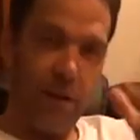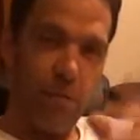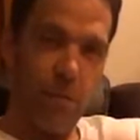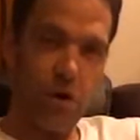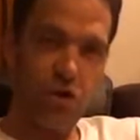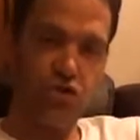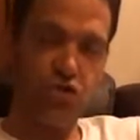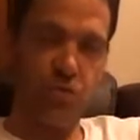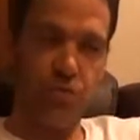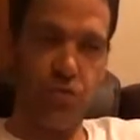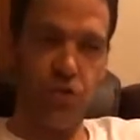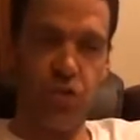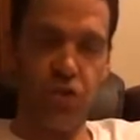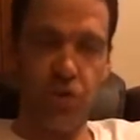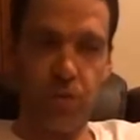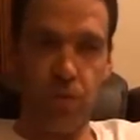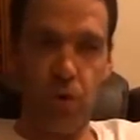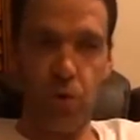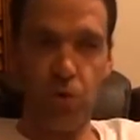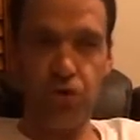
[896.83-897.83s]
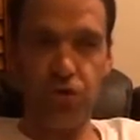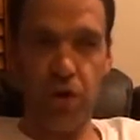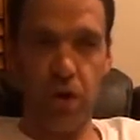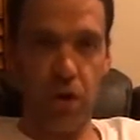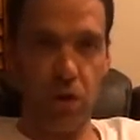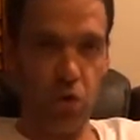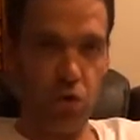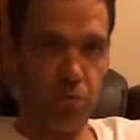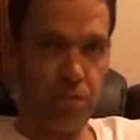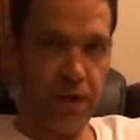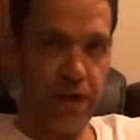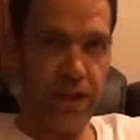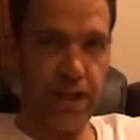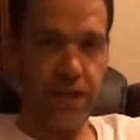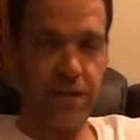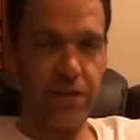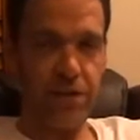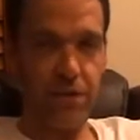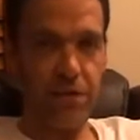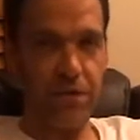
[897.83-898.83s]
Mushrooms are supposed to
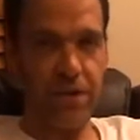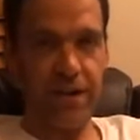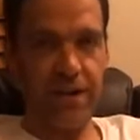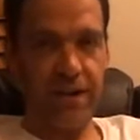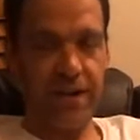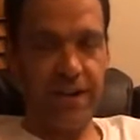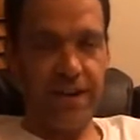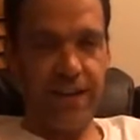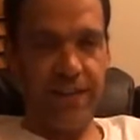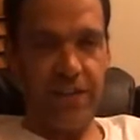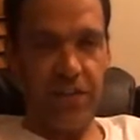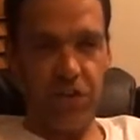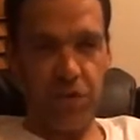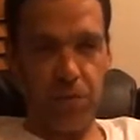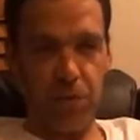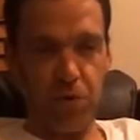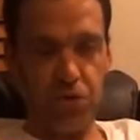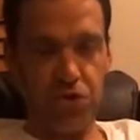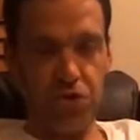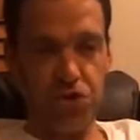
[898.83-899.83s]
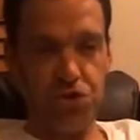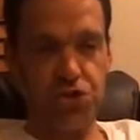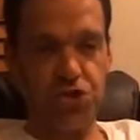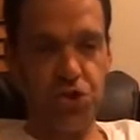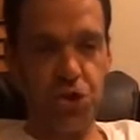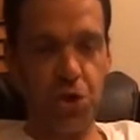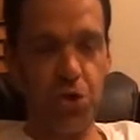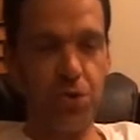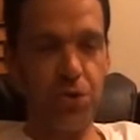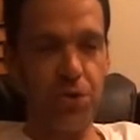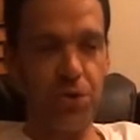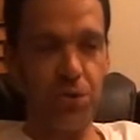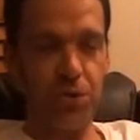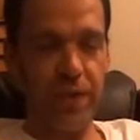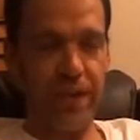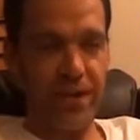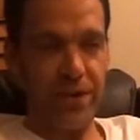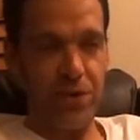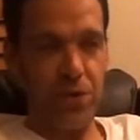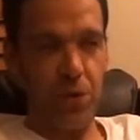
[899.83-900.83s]
illuminate you. They're supposed to show you
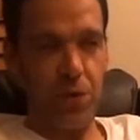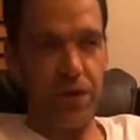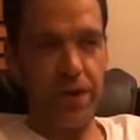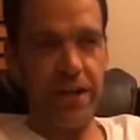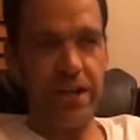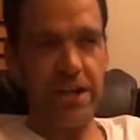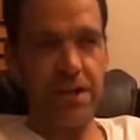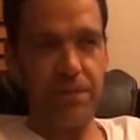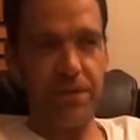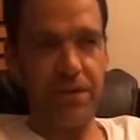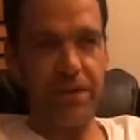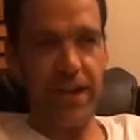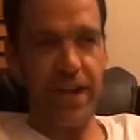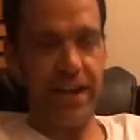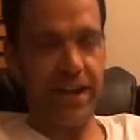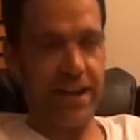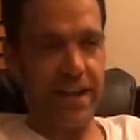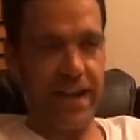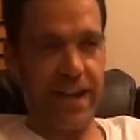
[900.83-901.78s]
that you don't need to be taking